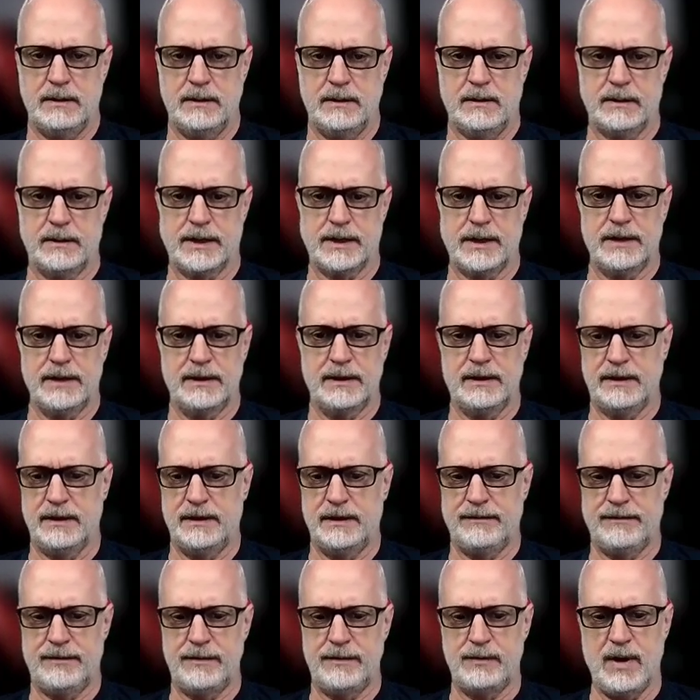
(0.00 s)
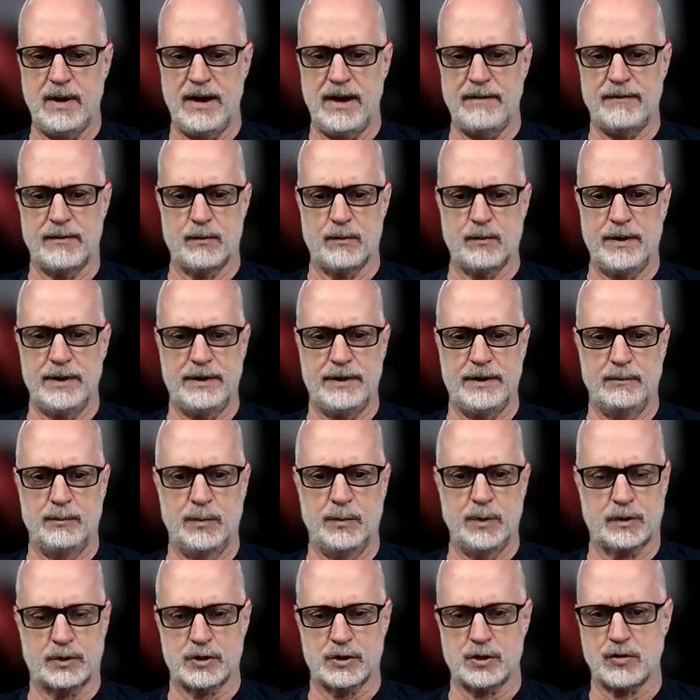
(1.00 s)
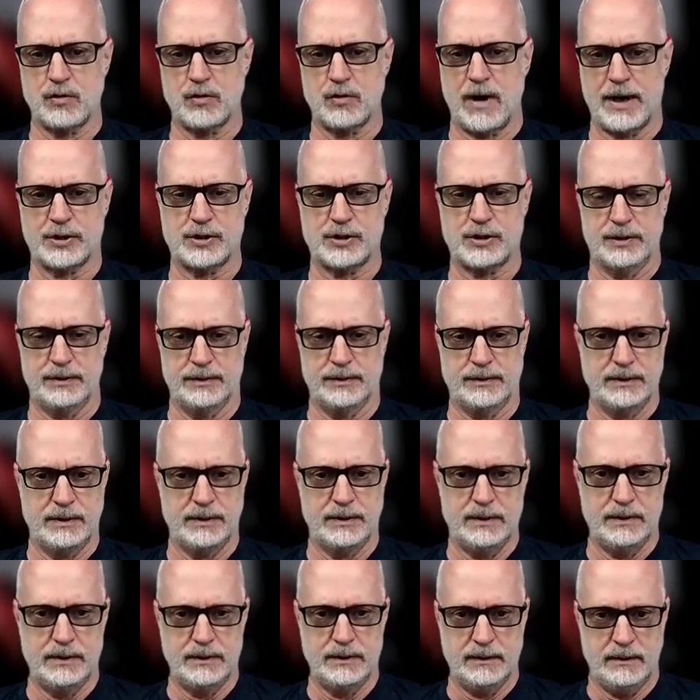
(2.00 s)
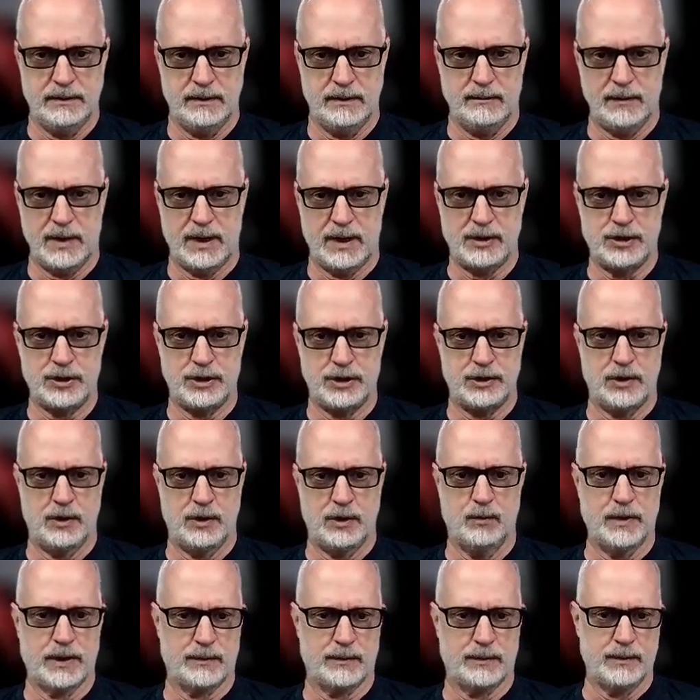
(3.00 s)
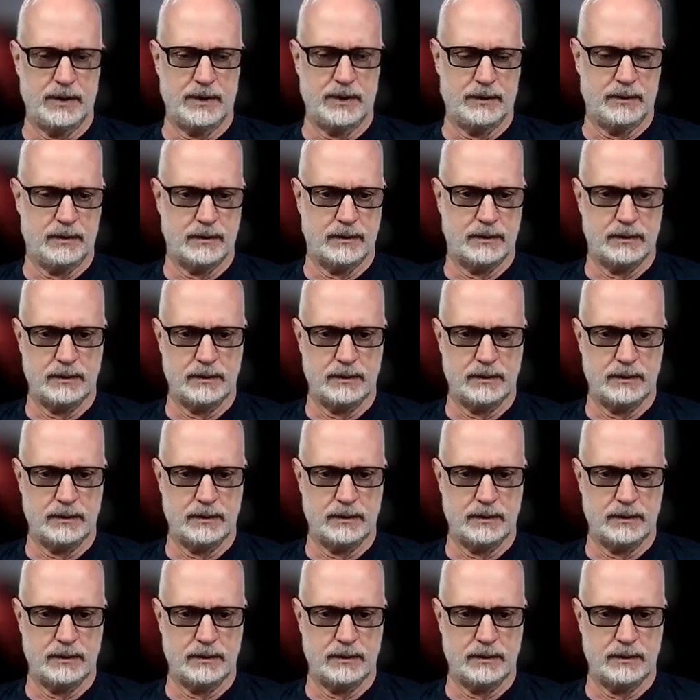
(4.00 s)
okay, and if you haven't read the book Traction by Gino Wickman,